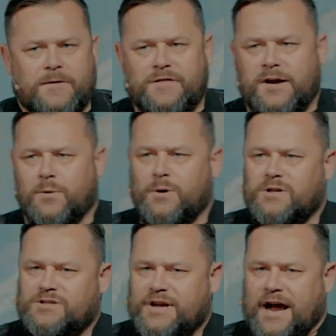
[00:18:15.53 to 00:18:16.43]
there
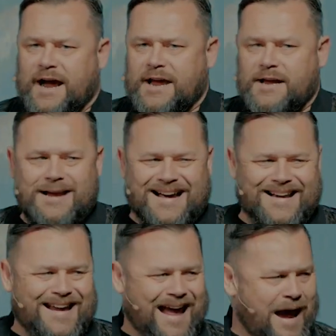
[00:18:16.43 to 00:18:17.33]
is a
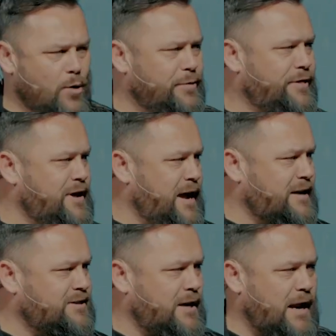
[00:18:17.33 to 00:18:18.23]
unhealthy
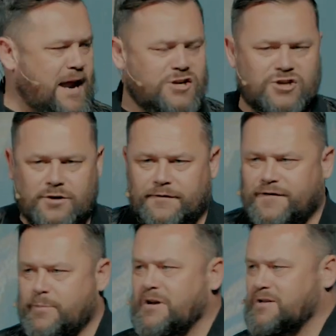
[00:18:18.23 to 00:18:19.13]
escalation of
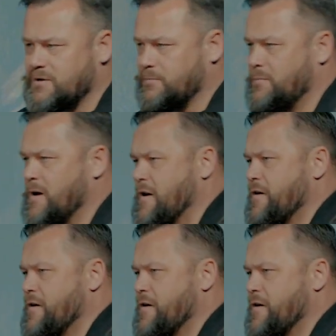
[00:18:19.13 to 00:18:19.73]
feminism